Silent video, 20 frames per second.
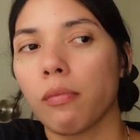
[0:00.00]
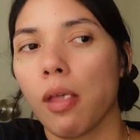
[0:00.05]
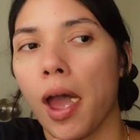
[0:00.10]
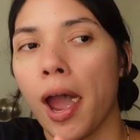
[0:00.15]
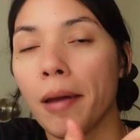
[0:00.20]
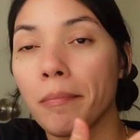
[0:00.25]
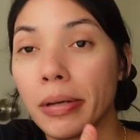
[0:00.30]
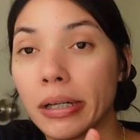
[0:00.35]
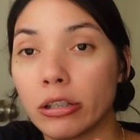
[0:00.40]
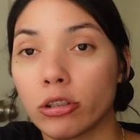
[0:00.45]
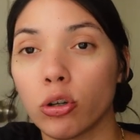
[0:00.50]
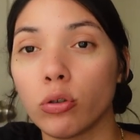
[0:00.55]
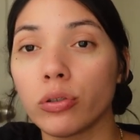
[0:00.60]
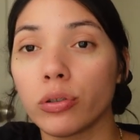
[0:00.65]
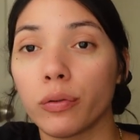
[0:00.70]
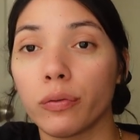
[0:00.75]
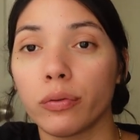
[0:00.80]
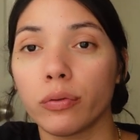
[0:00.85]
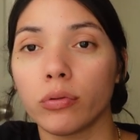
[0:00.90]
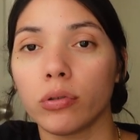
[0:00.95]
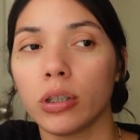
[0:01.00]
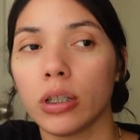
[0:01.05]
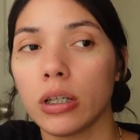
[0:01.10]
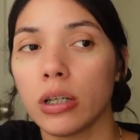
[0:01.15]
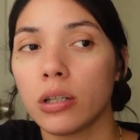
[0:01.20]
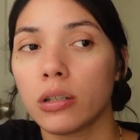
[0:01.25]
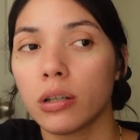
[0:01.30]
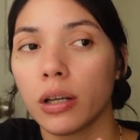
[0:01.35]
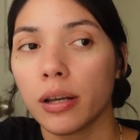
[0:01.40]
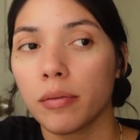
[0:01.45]
I make chosen food.
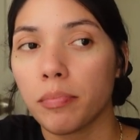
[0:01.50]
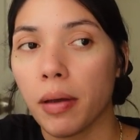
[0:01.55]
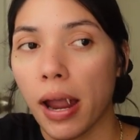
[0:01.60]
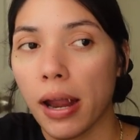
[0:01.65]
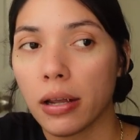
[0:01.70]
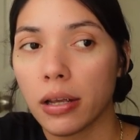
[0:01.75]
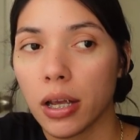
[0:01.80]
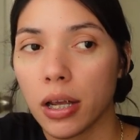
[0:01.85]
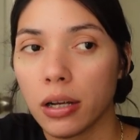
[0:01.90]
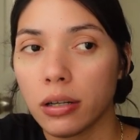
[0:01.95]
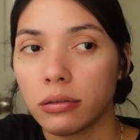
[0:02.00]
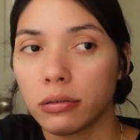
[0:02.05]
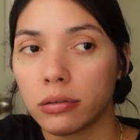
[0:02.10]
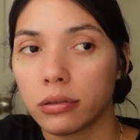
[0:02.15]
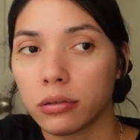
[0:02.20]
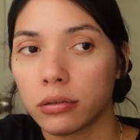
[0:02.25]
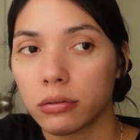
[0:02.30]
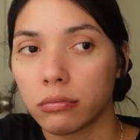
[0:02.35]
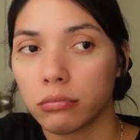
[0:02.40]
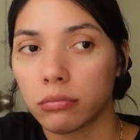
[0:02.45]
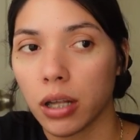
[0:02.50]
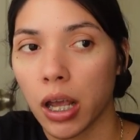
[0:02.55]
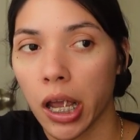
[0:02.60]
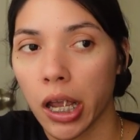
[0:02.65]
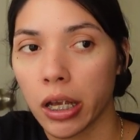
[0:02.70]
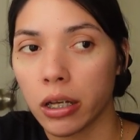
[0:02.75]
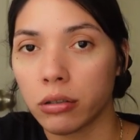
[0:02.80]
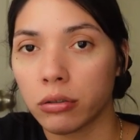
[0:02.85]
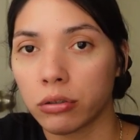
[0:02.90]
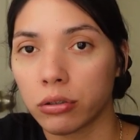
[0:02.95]
He eats, like, pancakes,
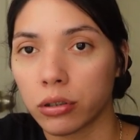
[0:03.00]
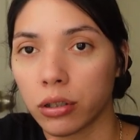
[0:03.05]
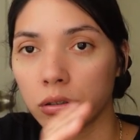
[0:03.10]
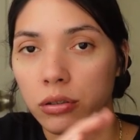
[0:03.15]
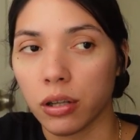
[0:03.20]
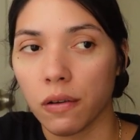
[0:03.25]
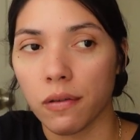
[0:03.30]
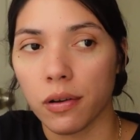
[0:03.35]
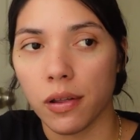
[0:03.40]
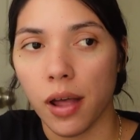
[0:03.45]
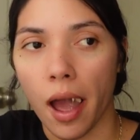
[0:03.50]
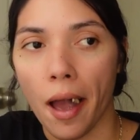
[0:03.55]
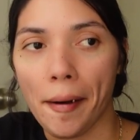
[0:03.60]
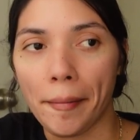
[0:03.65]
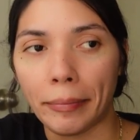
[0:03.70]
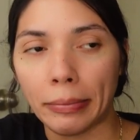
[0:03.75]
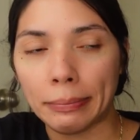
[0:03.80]
eggs, and stuff like that.